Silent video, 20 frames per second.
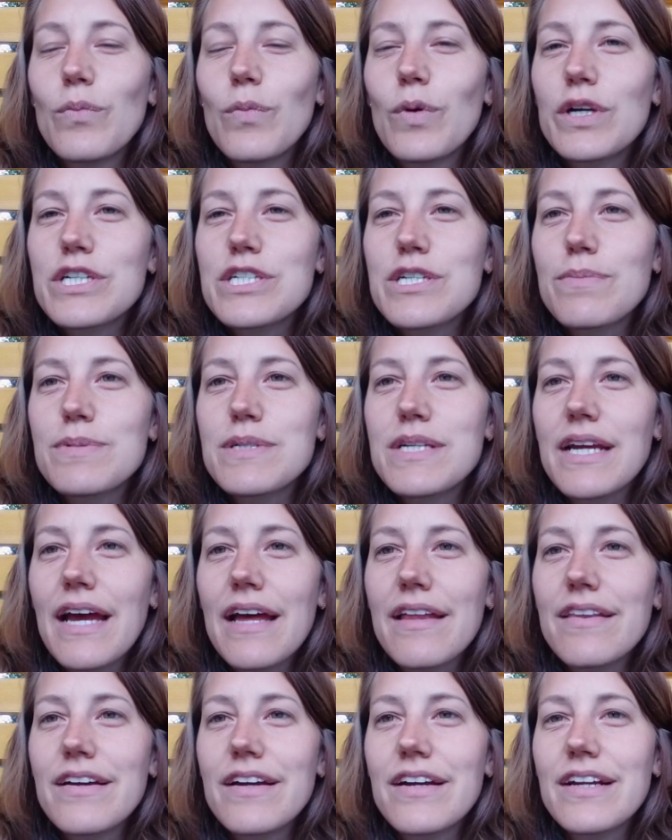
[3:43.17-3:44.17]
worship
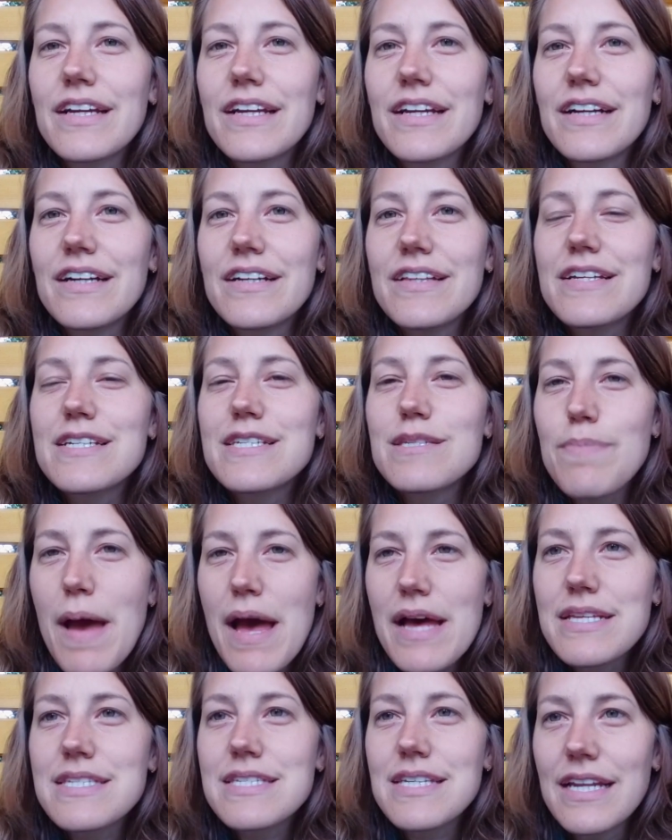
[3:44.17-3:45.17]
together here this
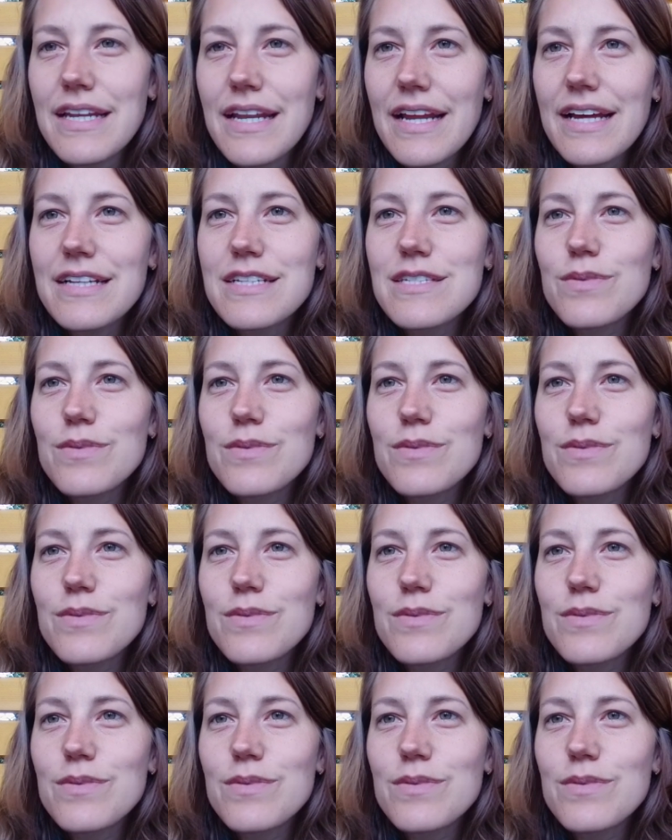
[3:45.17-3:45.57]
past Sunday.